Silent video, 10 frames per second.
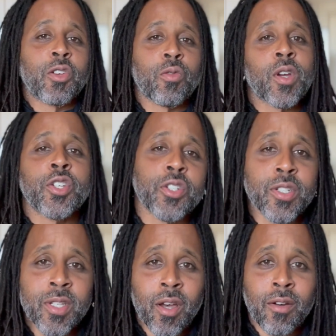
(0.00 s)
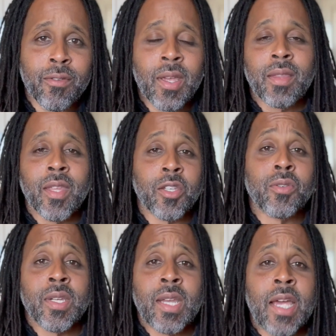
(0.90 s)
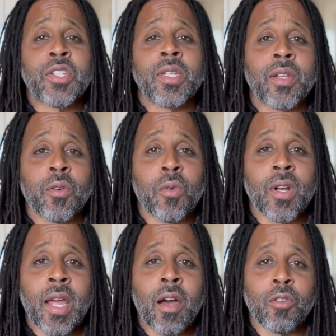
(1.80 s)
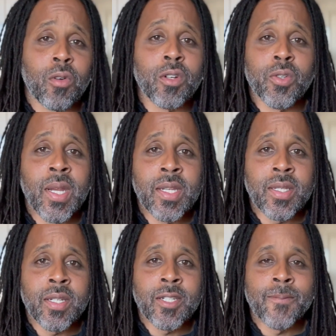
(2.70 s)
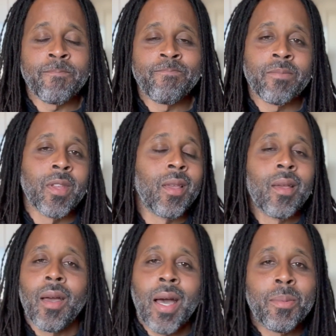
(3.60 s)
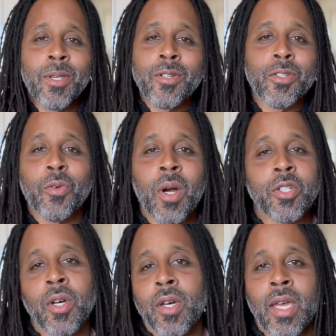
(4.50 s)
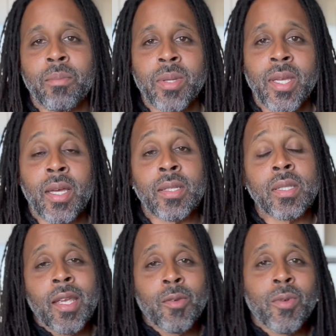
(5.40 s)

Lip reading: crush yourself, that you didn't actually get a workout or a training session? I'm here to squash all that BS. In